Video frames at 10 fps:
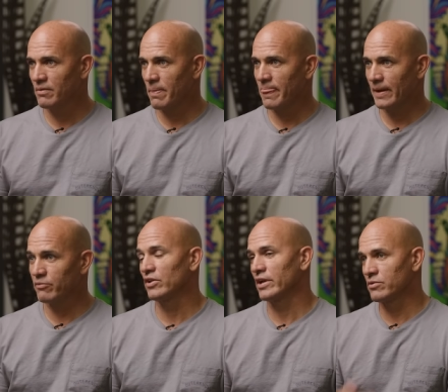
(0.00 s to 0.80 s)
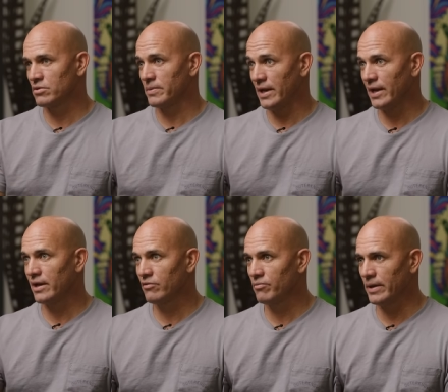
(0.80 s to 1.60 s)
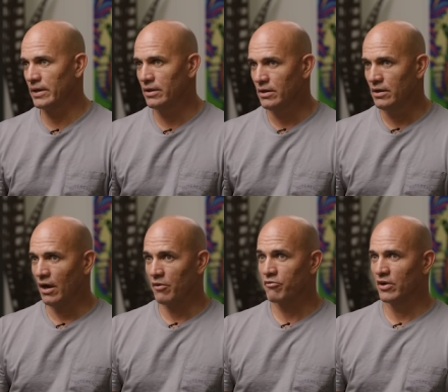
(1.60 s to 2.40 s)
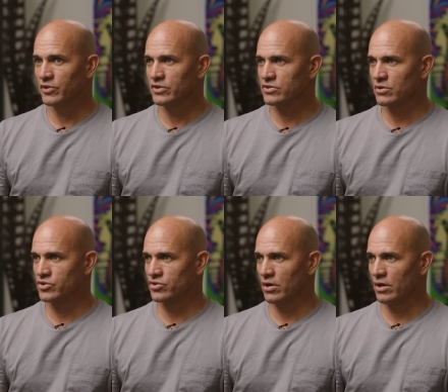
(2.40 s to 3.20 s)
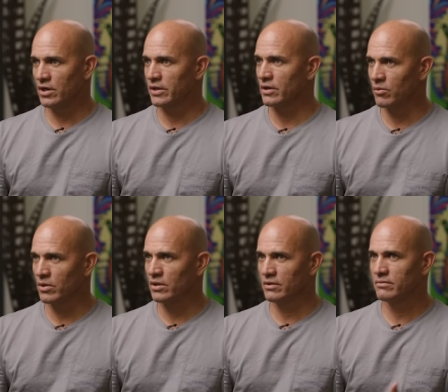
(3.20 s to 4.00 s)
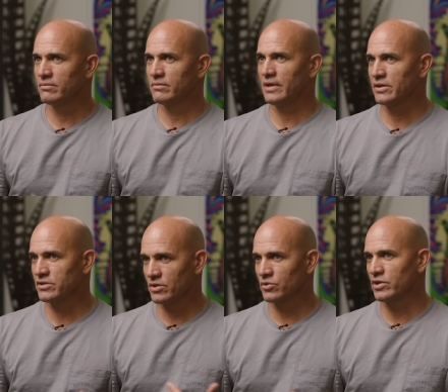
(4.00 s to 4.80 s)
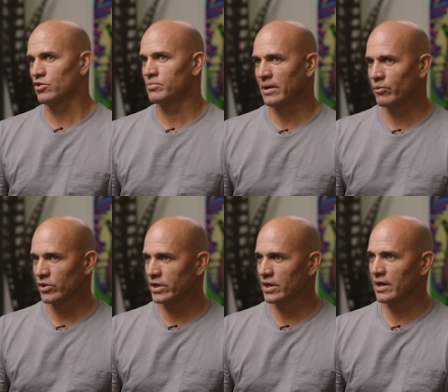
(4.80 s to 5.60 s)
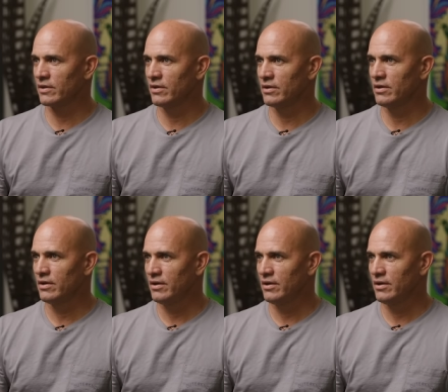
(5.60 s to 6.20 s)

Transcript: Yeah. I felt like it was gonna be negative, but I felt it so strong. I thought, well, that still tells me I'm really connected.